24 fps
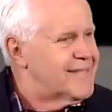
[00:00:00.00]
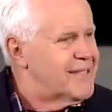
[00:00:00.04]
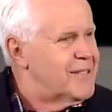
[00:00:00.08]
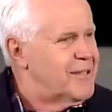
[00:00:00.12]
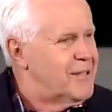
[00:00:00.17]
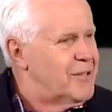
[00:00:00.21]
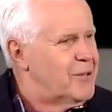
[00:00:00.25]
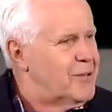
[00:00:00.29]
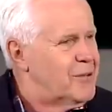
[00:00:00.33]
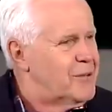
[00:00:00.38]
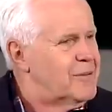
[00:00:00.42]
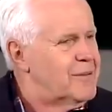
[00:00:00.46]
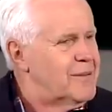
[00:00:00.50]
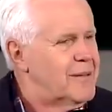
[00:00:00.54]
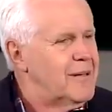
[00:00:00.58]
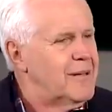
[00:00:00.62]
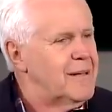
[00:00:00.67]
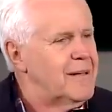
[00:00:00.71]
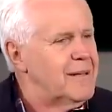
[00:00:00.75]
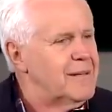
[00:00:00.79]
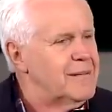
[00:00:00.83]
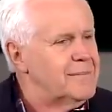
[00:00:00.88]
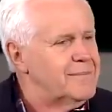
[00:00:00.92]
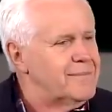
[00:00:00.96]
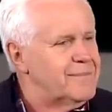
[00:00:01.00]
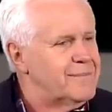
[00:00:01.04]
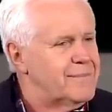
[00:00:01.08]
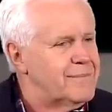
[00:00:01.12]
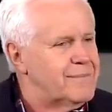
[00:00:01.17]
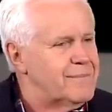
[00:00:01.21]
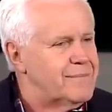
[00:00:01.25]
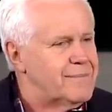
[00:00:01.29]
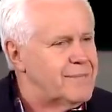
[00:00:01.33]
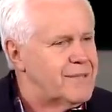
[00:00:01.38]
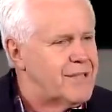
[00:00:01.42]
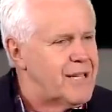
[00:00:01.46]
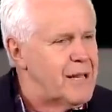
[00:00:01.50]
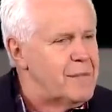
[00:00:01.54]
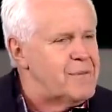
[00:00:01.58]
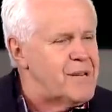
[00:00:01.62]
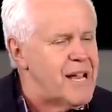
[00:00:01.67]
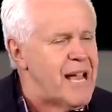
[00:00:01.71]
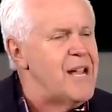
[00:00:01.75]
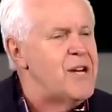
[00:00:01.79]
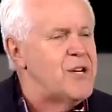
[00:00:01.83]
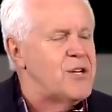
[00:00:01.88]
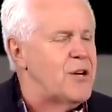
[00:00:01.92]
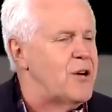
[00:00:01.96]
you know,
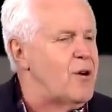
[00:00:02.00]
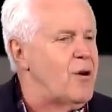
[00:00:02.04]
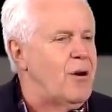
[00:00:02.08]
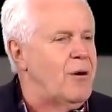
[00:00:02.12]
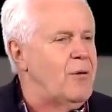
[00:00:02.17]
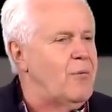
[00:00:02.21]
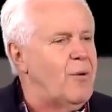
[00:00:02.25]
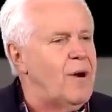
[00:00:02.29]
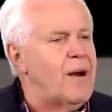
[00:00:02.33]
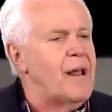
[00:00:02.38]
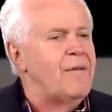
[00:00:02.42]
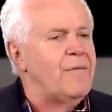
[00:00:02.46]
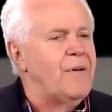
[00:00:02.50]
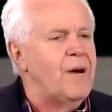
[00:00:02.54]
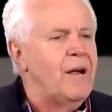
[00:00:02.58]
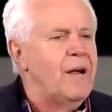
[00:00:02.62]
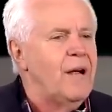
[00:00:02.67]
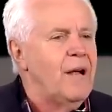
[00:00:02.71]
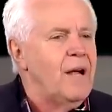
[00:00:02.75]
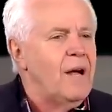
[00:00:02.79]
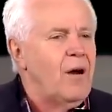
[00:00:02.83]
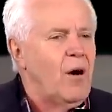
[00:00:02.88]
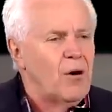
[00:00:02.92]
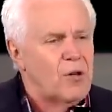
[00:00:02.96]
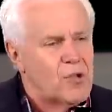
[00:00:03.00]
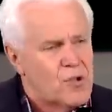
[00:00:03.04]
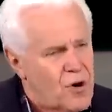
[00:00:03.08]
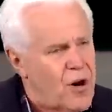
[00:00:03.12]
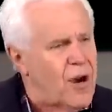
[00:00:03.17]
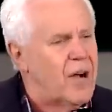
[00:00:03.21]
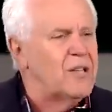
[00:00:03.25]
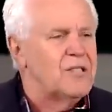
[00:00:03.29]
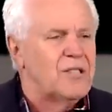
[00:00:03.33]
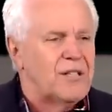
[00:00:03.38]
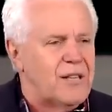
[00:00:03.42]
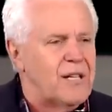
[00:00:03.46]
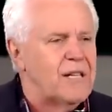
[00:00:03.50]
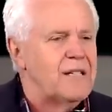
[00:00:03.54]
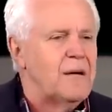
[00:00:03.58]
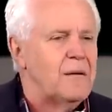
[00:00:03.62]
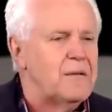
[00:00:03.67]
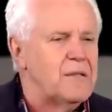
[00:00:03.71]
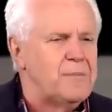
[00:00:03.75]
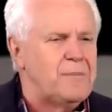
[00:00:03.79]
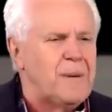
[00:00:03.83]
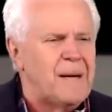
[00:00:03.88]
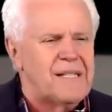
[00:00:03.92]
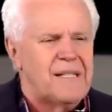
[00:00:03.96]
temptation or whatever, or drugs or things,
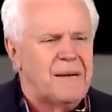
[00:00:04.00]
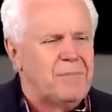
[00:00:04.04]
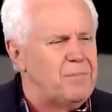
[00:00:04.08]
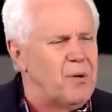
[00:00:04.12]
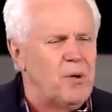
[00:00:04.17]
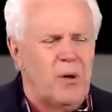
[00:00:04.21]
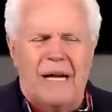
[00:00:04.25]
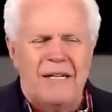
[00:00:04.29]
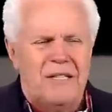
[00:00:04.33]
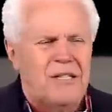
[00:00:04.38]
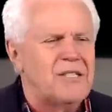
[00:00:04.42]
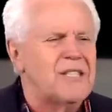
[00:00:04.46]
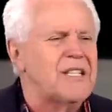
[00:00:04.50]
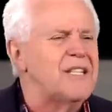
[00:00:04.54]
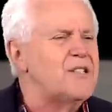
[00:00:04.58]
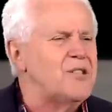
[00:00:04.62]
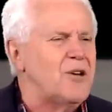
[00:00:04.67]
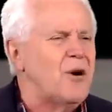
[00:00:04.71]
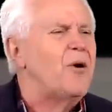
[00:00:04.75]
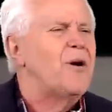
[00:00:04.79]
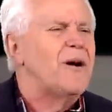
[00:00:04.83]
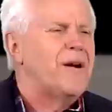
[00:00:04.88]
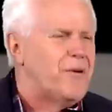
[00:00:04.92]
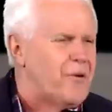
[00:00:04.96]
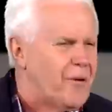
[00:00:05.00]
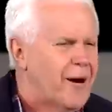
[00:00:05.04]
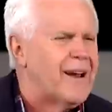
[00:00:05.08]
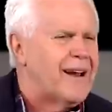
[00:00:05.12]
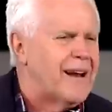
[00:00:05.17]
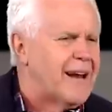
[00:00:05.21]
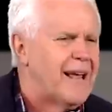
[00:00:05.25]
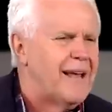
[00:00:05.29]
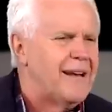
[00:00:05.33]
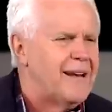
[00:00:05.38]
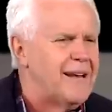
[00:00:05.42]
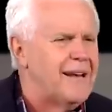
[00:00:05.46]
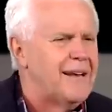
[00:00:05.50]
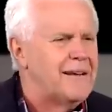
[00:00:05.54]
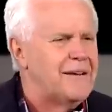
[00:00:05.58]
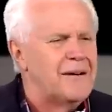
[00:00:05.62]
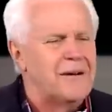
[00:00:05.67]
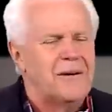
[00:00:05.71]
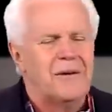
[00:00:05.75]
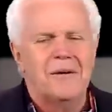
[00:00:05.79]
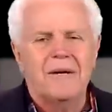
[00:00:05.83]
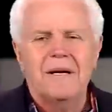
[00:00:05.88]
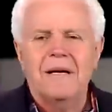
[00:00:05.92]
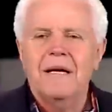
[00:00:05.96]
especially booze. I just enjoyed drinking. I did,
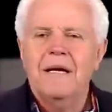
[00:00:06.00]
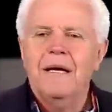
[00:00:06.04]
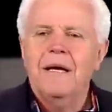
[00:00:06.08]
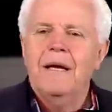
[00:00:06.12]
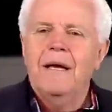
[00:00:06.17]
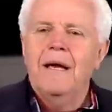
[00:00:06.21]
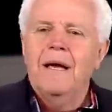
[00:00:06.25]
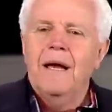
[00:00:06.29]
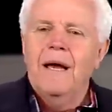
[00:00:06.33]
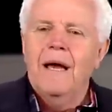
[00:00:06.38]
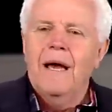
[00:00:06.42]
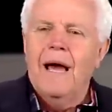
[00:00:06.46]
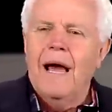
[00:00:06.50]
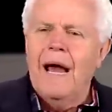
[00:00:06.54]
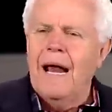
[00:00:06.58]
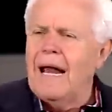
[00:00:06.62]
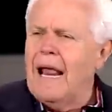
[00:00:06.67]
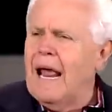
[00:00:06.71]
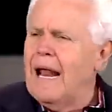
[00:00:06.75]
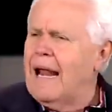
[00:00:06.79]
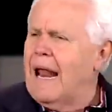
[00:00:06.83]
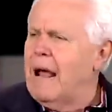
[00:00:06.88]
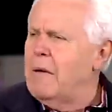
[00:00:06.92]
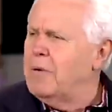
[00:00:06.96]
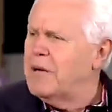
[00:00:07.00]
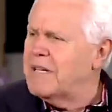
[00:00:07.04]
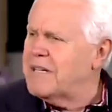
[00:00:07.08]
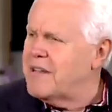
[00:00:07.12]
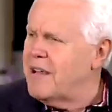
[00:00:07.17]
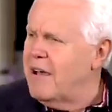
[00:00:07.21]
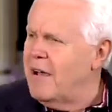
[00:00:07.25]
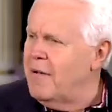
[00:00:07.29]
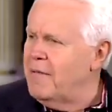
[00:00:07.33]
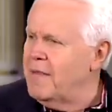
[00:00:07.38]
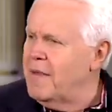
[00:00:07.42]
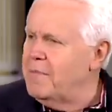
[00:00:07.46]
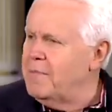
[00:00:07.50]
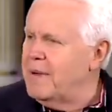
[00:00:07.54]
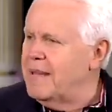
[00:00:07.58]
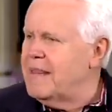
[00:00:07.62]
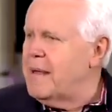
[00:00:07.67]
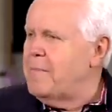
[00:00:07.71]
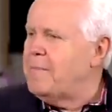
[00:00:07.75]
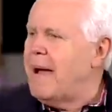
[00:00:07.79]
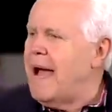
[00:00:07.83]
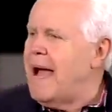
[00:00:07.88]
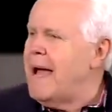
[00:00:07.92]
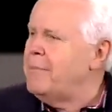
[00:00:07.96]
you know. And I would tell them,
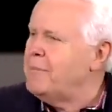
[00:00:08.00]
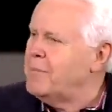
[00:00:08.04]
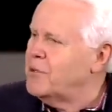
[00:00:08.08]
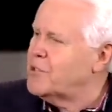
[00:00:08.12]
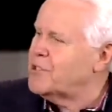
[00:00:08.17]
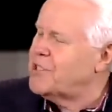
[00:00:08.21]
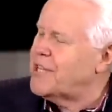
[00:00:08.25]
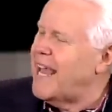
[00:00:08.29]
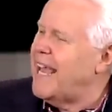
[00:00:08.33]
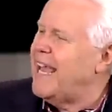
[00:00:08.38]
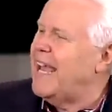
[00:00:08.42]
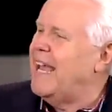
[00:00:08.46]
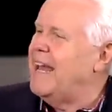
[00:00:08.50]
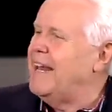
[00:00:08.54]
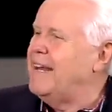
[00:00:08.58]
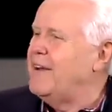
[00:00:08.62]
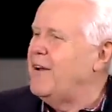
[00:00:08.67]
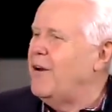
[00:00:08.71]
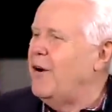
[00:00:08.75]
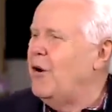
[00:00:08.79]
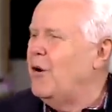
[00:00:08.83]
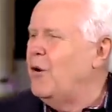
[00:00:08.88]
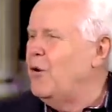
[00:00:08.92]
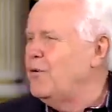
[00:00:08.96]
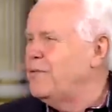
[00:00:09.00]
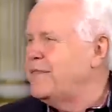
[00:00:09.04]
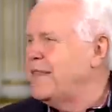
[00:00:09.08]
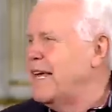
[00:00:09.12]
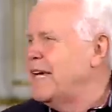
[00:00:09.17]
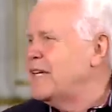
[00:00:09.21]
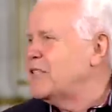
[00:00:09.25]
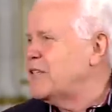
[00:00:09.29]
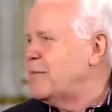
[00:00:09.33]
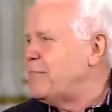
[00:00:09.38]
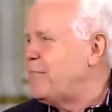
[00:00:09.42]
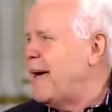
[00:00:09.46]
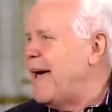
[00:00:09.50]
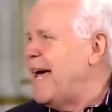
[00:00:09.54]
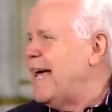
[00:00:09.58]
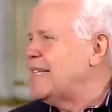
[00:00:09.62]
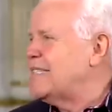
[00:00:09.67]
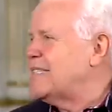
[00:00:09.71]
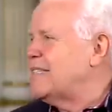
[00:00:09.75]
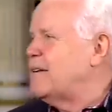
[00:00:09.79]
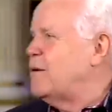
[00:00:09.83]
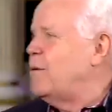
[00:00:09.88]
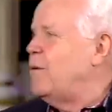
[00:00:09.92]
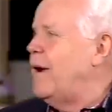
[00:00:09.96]
but the Bible said old things are
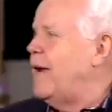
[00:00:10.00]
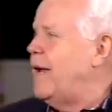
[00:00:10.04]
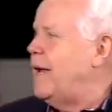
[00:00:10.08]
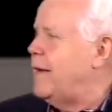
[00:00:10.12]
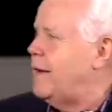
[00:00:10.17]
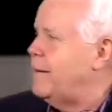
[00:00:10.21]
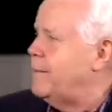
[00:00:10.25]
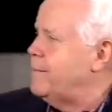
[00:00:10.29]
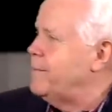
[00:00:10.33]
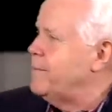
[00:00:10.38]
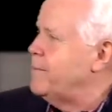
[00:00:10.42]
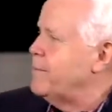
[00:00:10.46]
passed away.